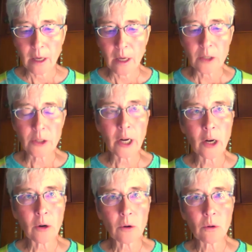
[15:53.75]

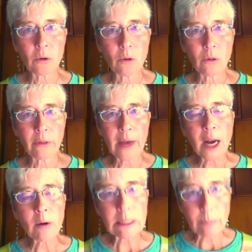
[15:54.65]
So that
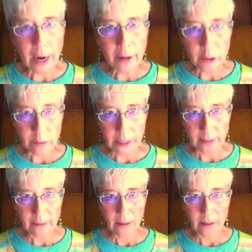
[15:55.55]
always bothered me.